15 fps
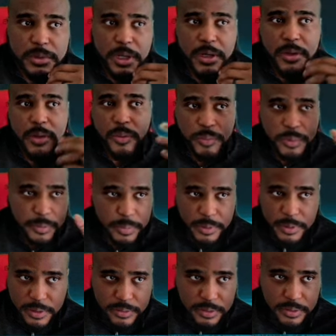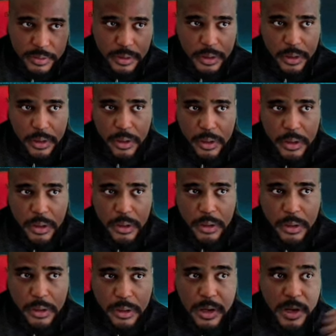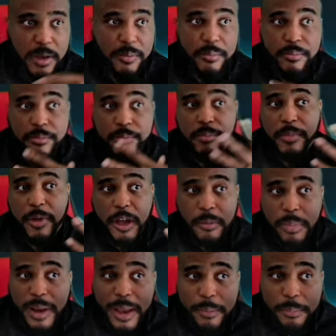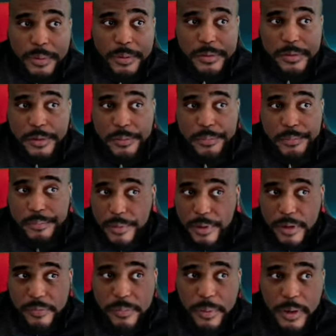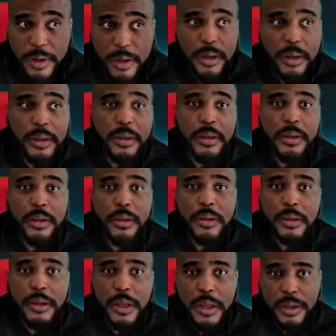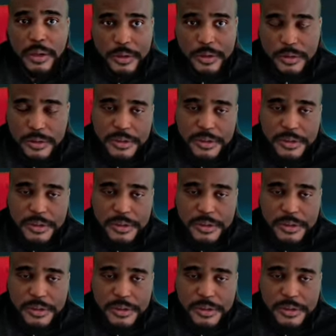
I know people love to say, and I'm a black person, FYI, that there is